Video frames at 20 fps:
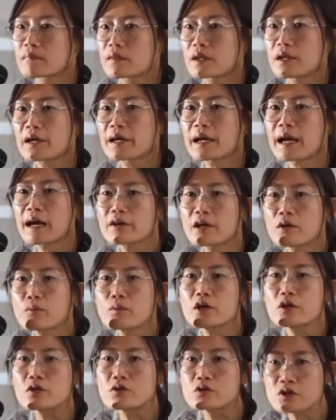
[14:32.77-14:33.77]
Like, how can
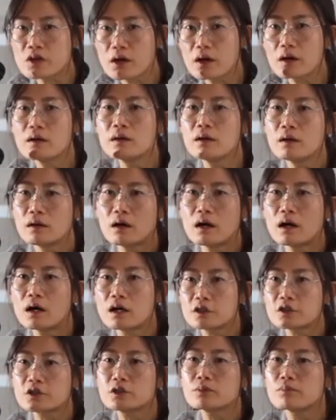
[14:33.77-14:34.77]
we use
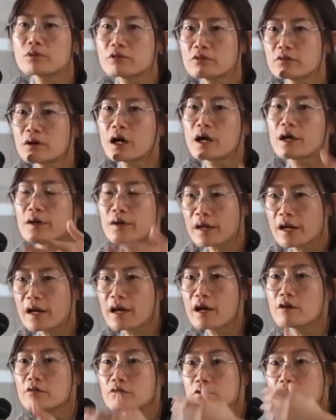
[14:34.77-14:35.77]
art to provide
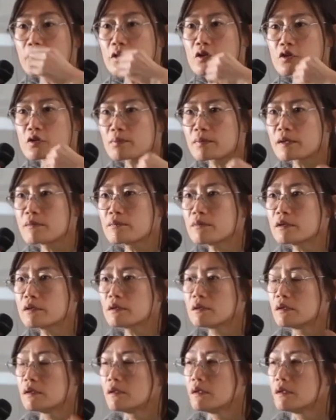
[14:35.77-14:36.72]
care for these people?